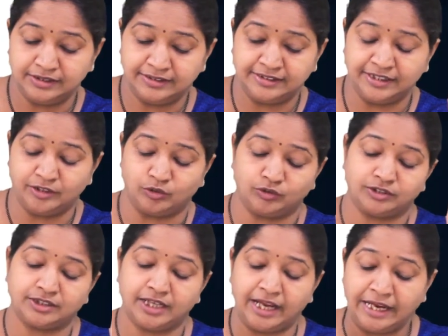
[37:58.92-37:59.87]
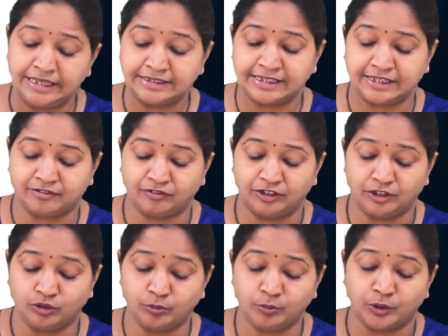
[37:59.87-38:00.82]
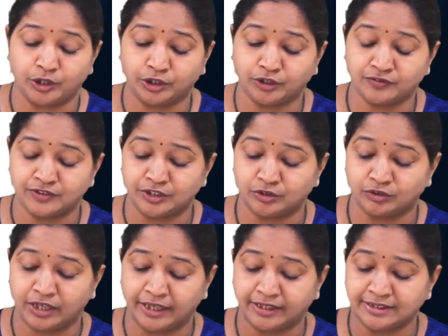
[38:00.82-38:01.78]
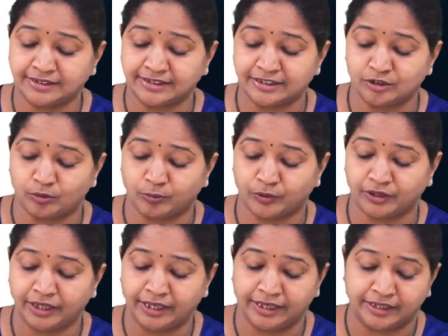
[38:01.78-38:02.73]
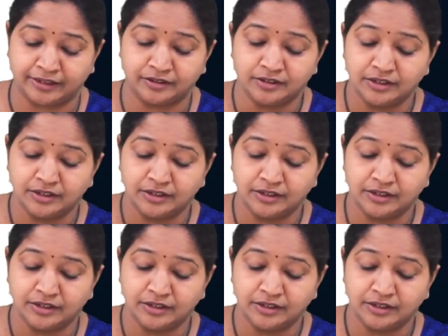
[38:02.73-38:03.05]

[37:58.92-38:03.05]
zeros is equal to product of 0, that is c upon a,